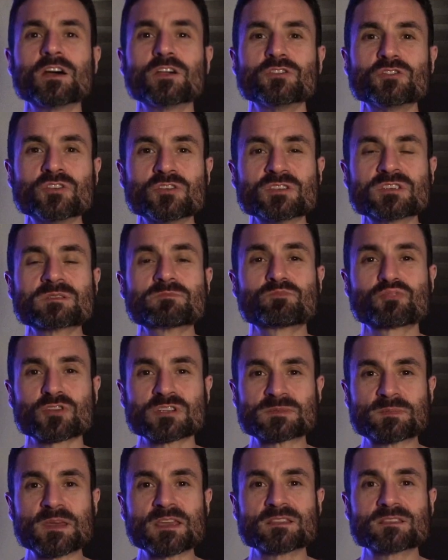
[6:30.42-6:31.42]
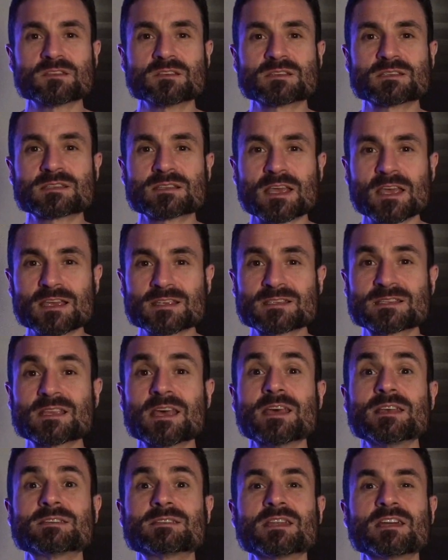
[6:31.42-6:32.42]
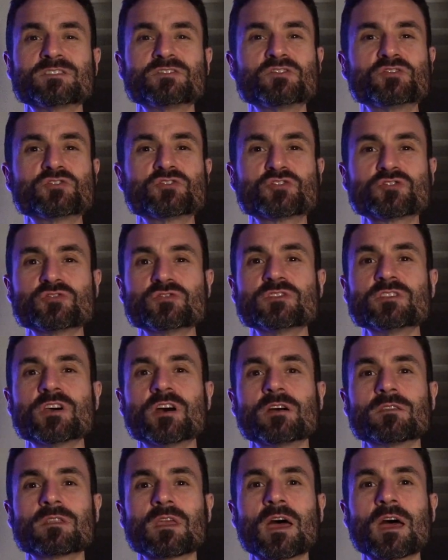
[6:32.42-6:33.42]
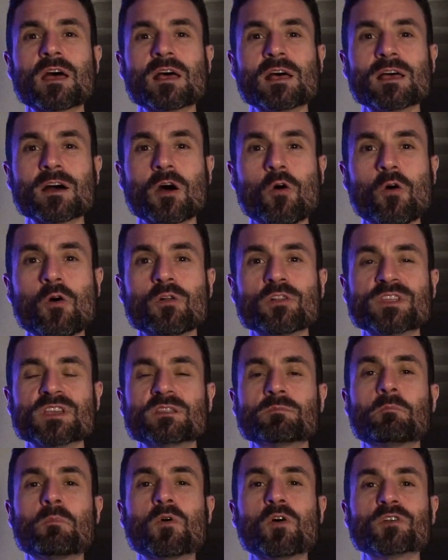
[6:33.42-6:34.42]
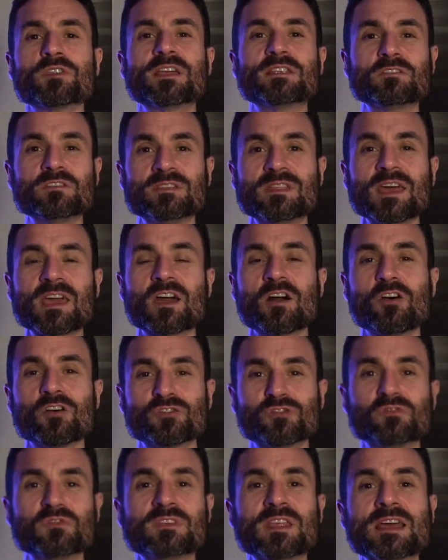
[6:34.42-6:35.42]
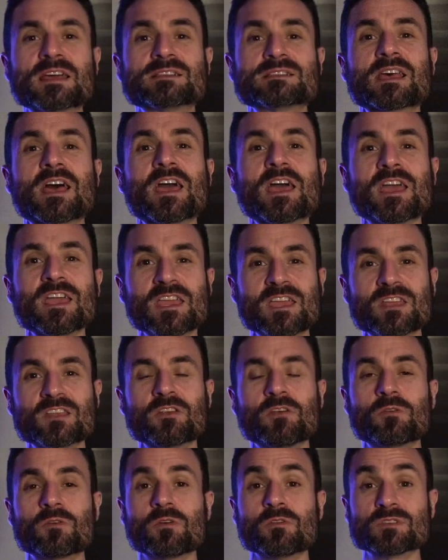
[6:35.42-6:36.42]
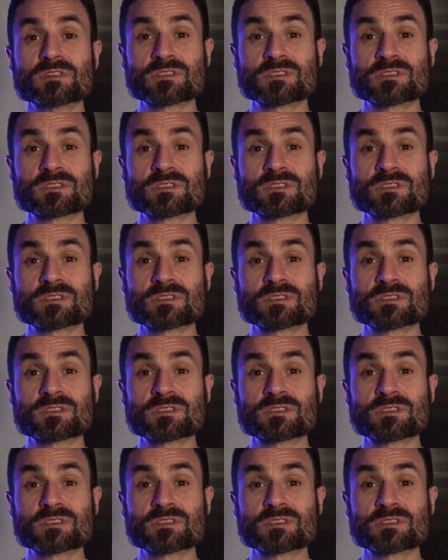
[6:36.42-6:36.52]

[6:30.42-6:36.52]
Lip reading: the prospectus says that you should not hold it more than a day or 2 days in a row.